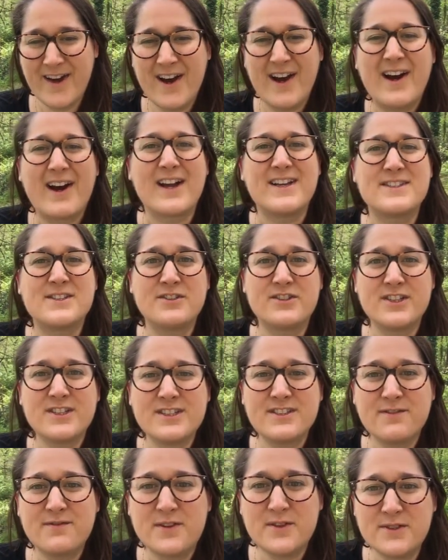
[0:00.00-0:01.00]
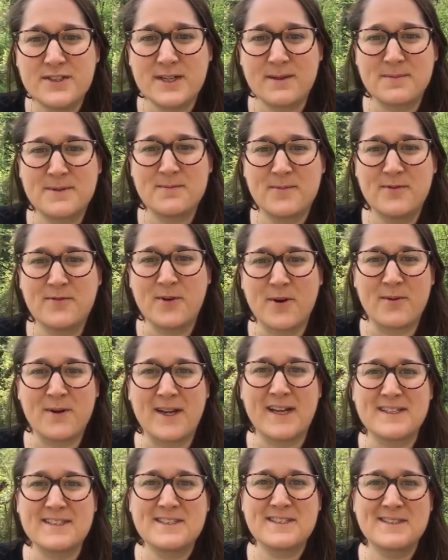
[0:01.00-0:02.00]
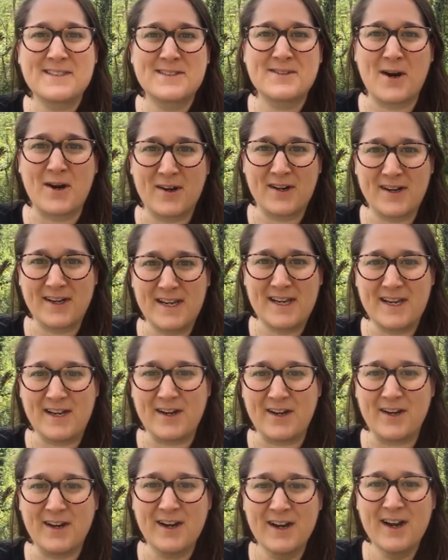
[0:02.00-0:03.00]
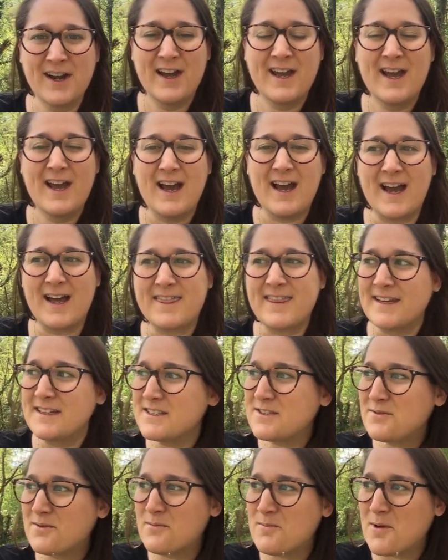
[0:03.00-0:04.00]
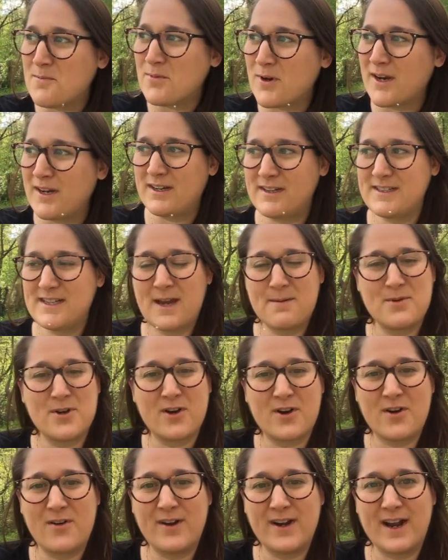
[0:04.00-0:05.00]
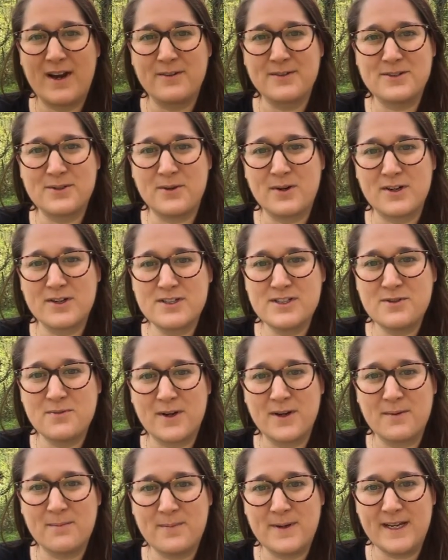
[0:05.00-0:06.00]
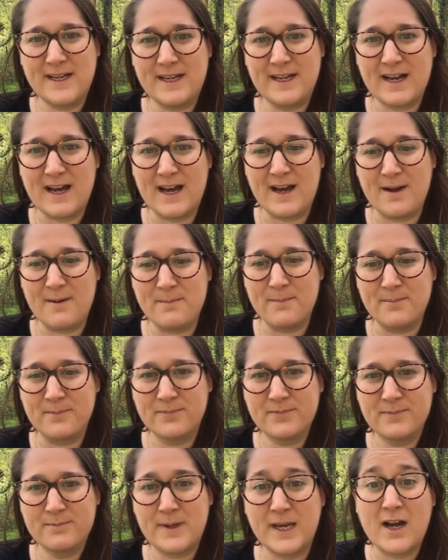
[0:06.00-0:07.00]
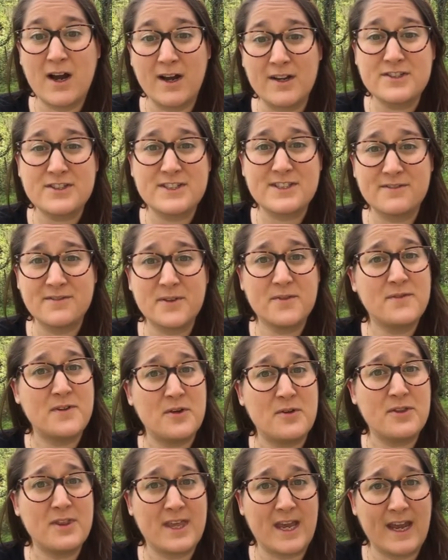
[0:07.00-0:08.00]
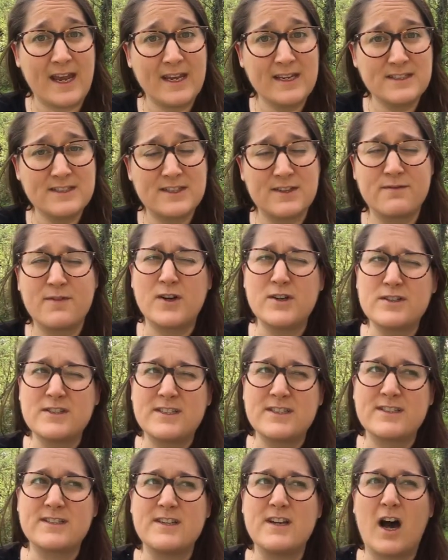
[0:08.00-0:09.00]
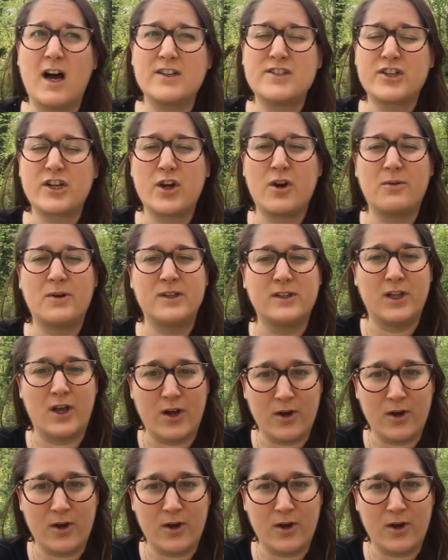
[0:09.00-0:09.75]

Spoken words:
All right, so just a few tips before we get started here. Things to remember anytime you're going outdoors. You want to be conscious of things. The first is not to go alone.